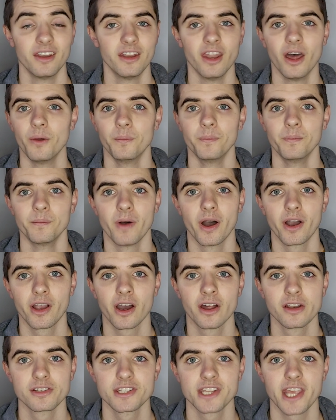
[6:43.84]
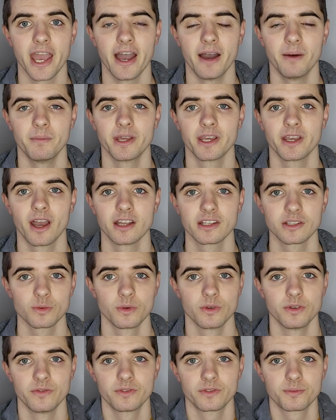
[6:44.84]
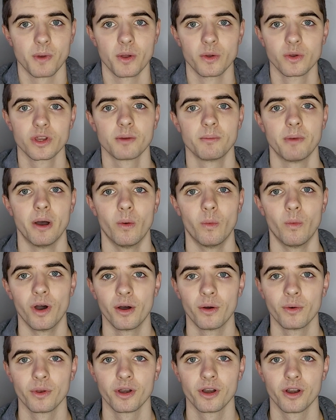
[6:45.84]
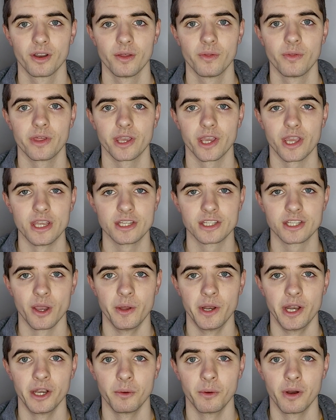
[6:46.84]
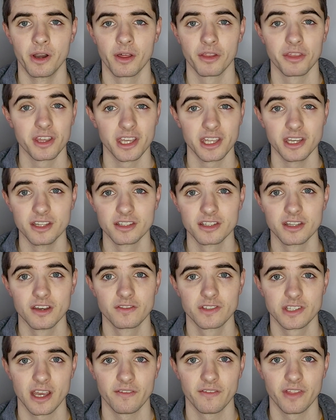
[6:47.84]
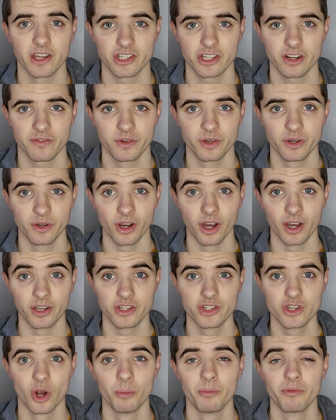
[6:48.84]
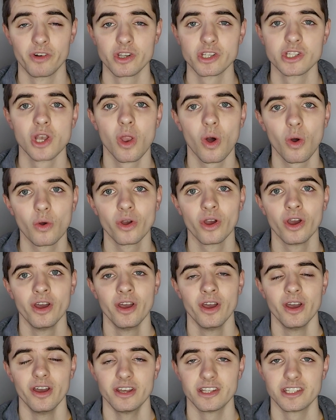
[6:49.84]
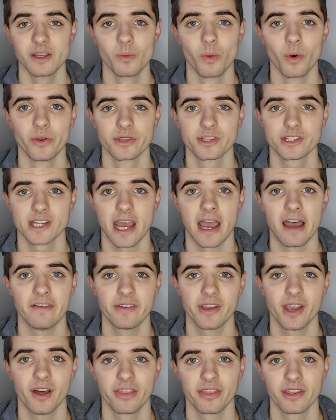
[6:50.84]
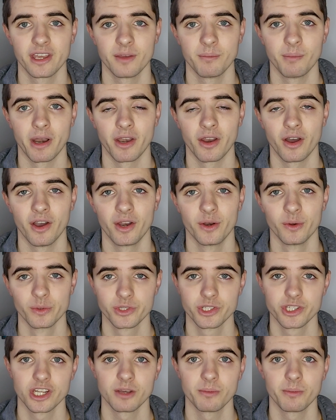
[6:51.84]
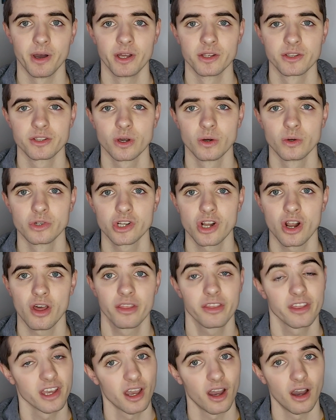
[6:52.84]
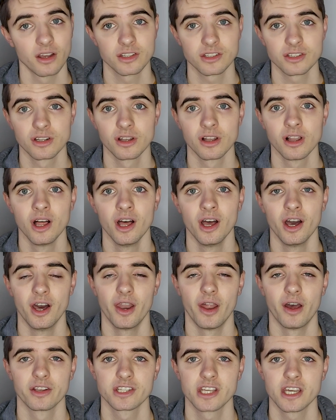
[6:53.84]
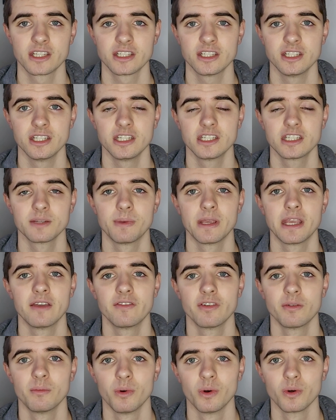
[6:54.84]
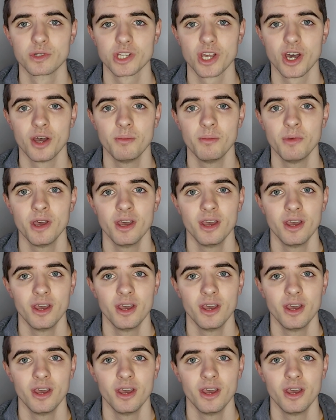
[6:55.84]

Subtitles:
No, I can't see it happening. As we've spoken about Wilder, I don't think he's going anywhere, and I think he deserves to have that Sheffield United job for as long as he wants to have it. I think Man United will stick by Solskjaer. I think Arsenal and Arteta need to be given more time.